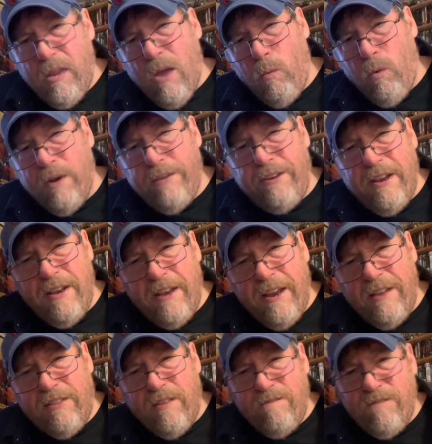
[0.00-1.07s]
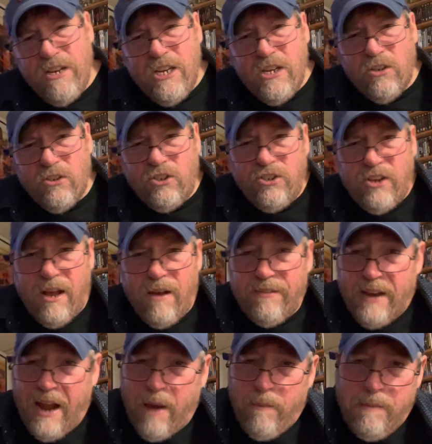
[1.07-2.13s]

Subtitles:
once it hit the video shelves. And I